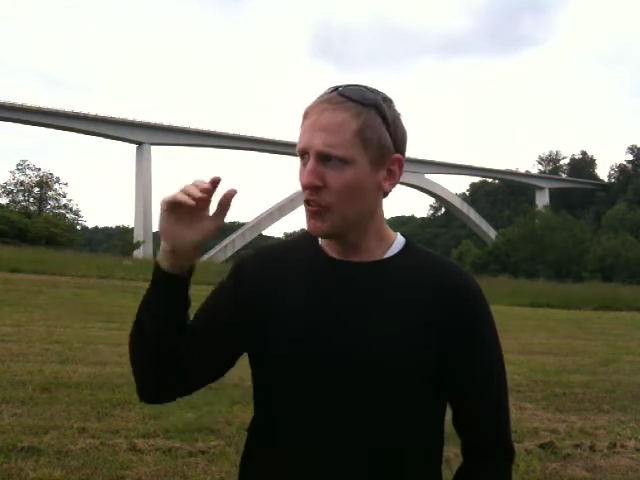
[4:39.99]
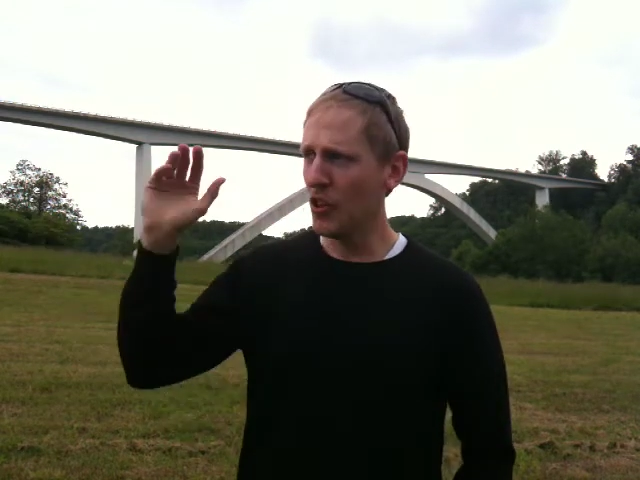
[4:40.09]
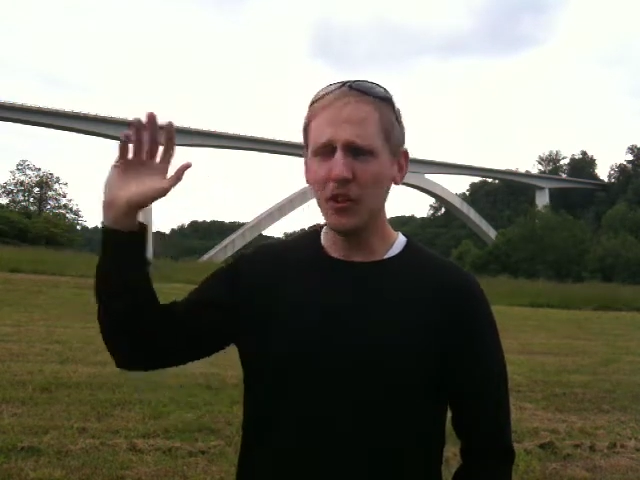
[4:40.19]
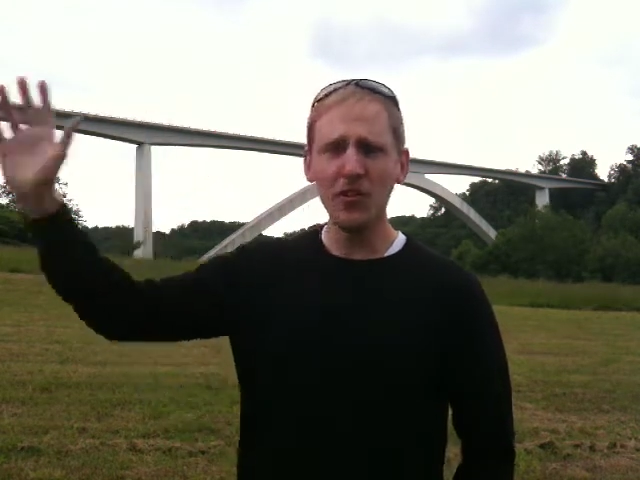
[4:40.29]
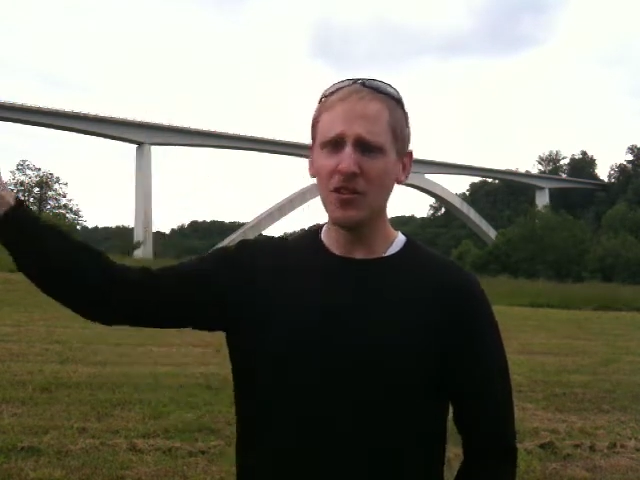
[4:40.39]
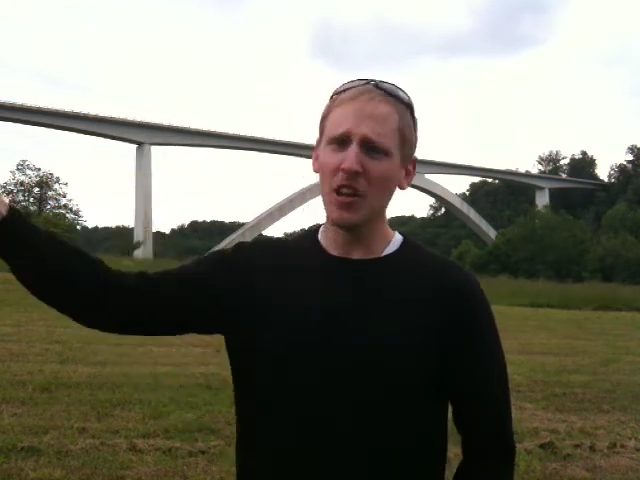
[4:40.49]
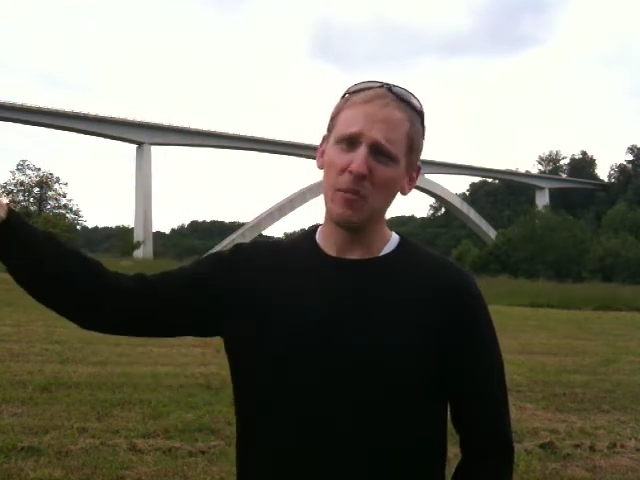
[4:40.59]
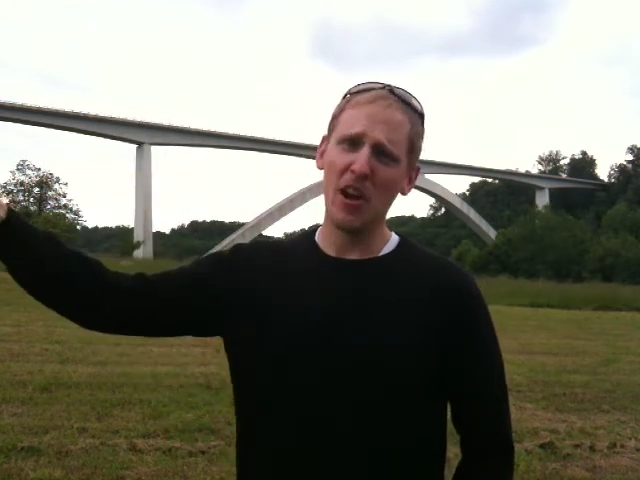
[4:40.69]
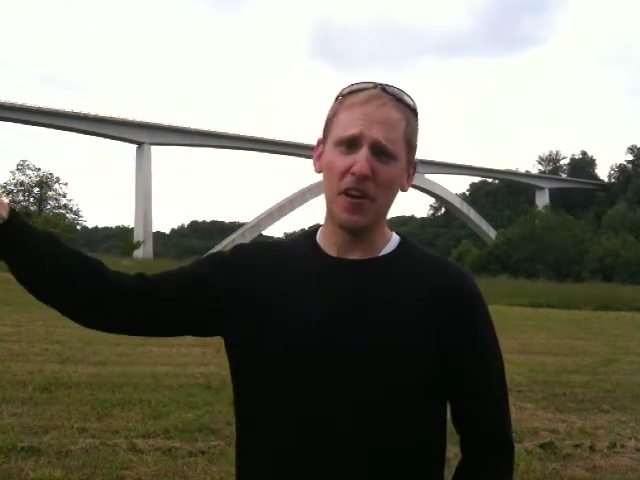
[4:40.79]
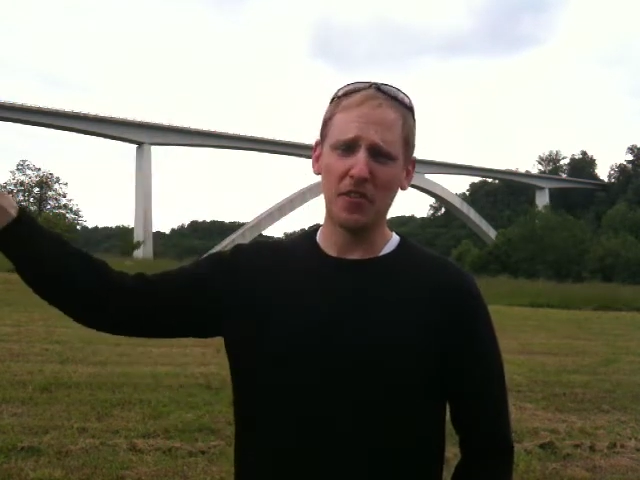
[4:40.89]
So this is going
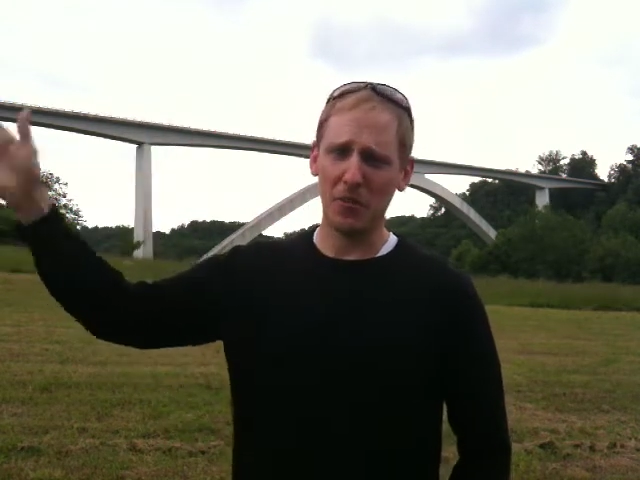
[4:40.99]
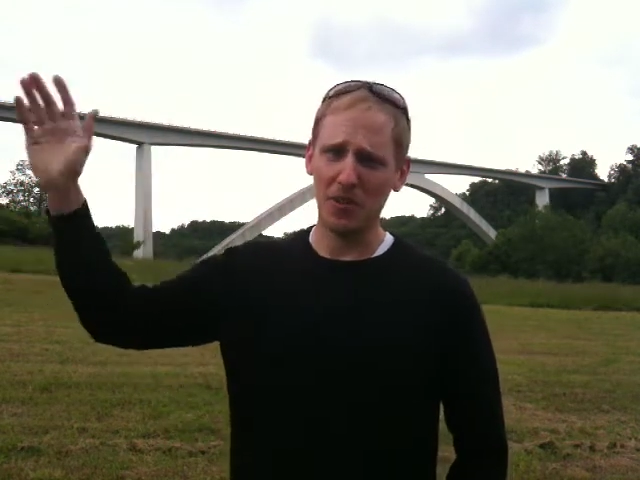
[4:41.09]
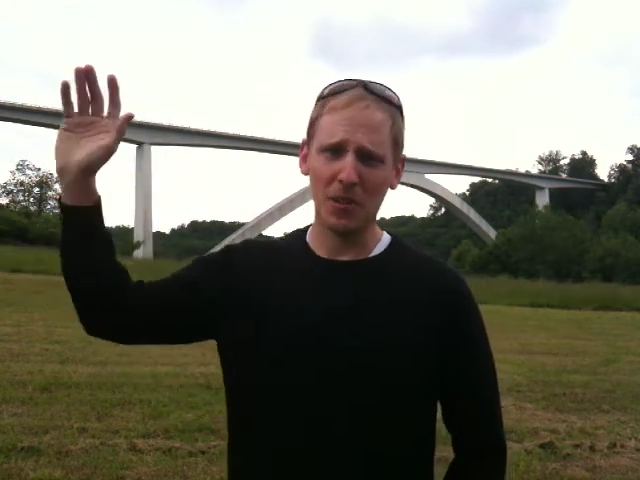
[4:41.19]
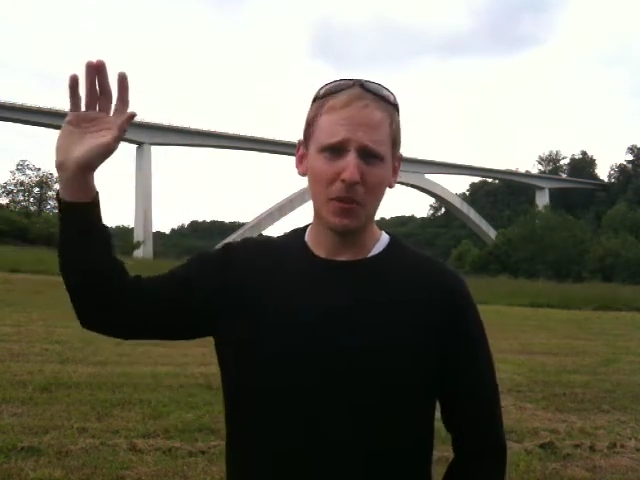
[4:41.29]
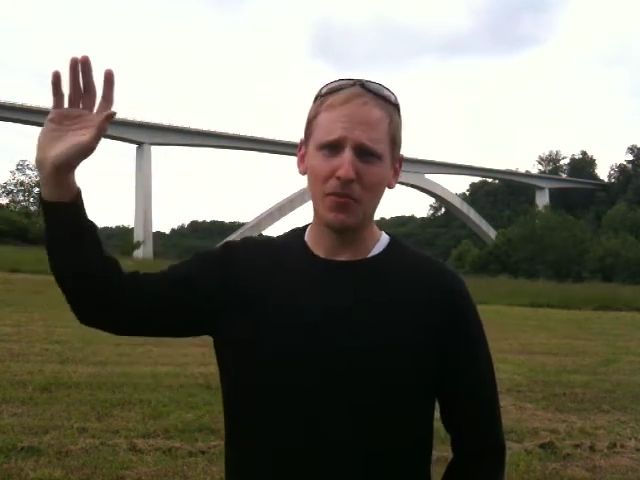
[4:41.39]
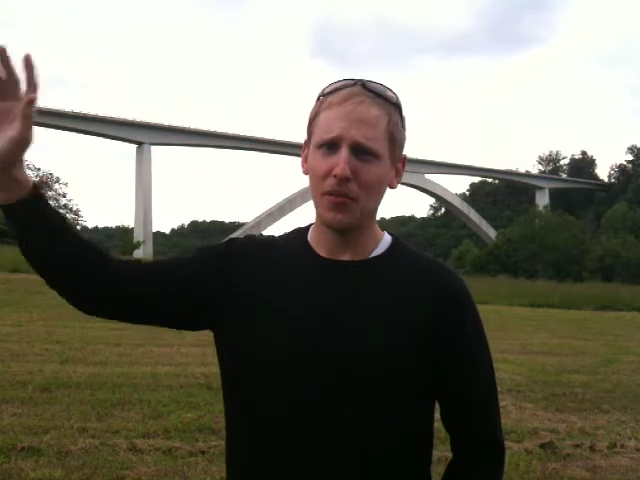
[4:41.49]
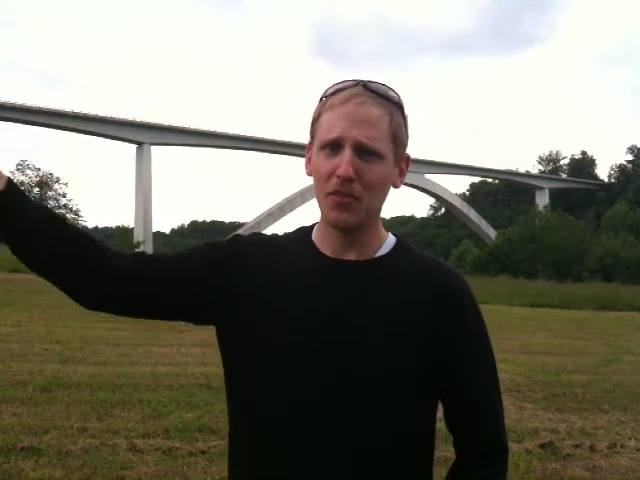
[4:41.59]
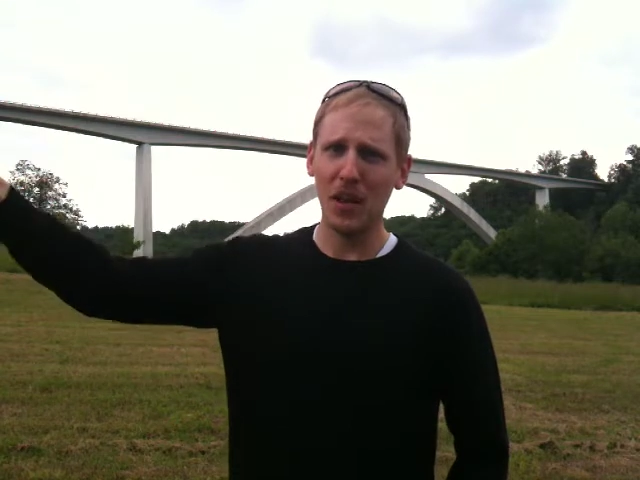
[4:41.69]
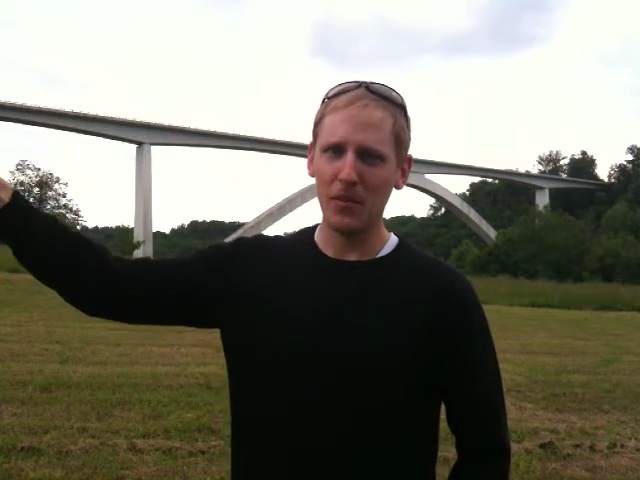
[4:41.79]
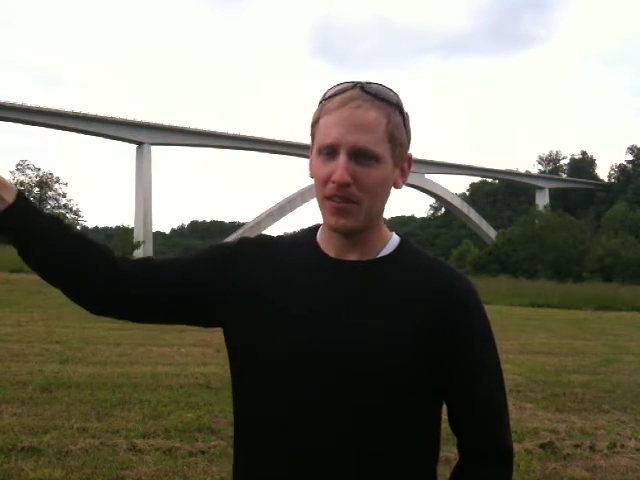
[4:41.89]
to be awesome. It's going to be the
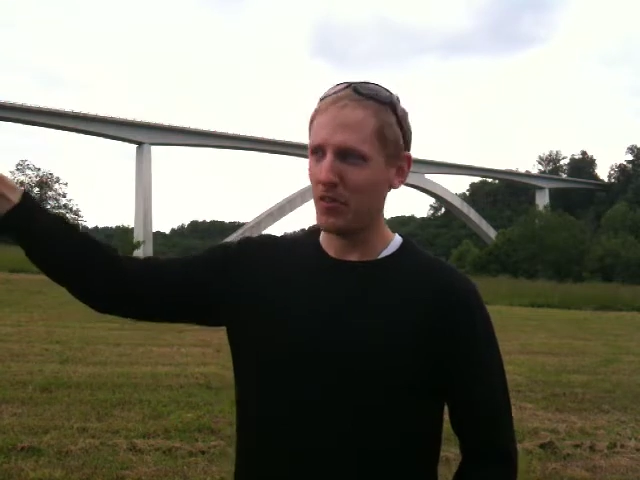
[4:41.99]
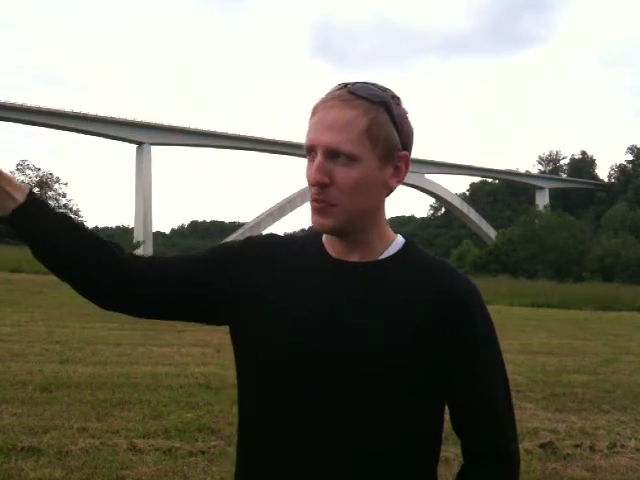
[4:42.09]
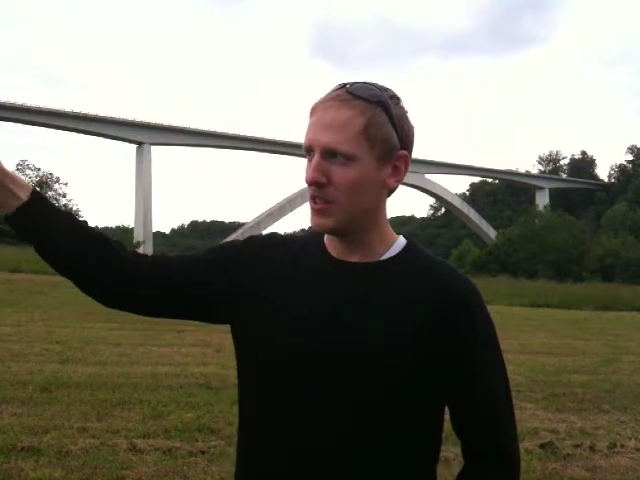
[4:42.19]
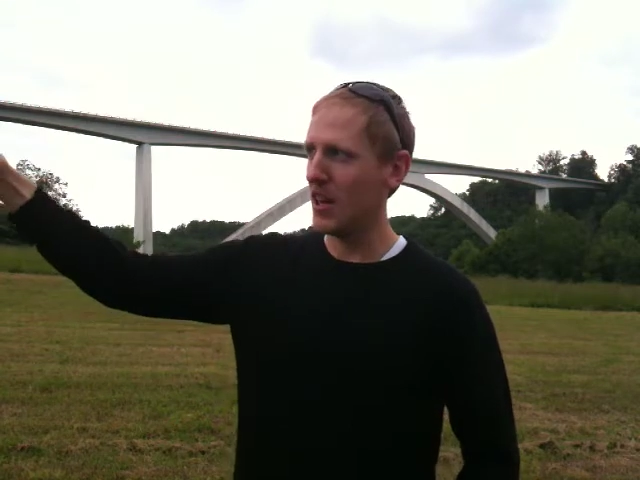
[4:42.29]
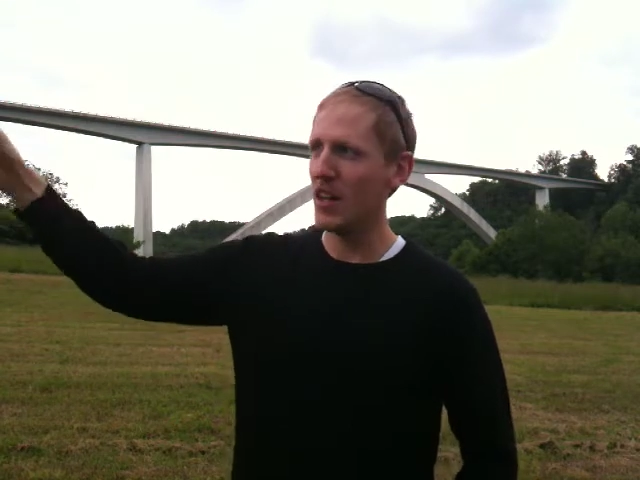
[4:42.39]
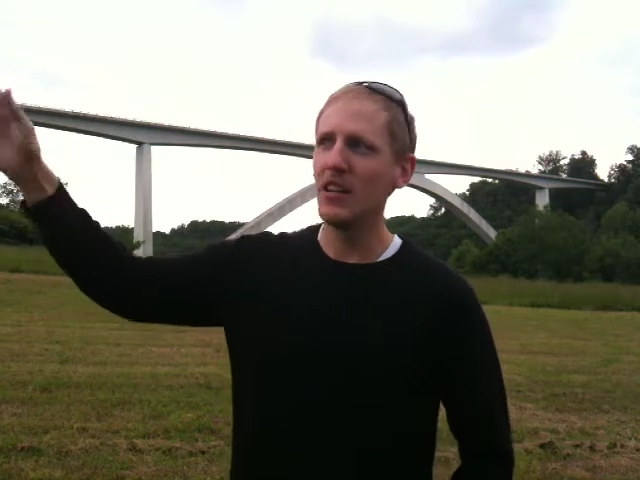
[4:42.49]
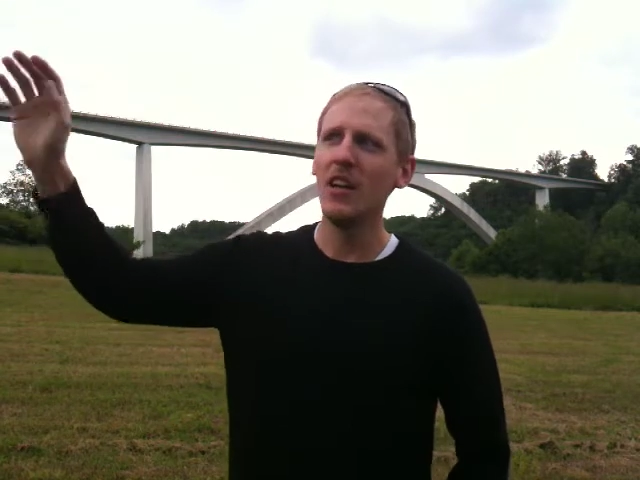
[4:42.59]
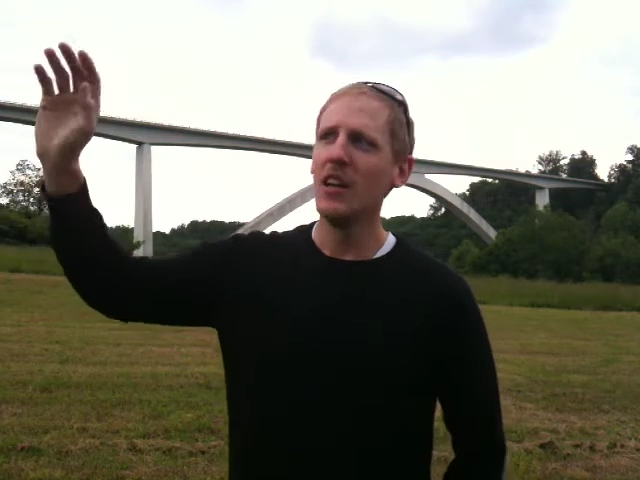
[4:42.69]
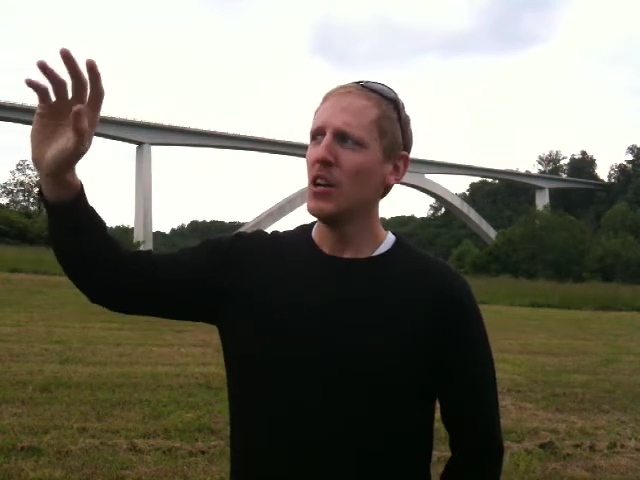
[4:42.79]
first time it's ever been done.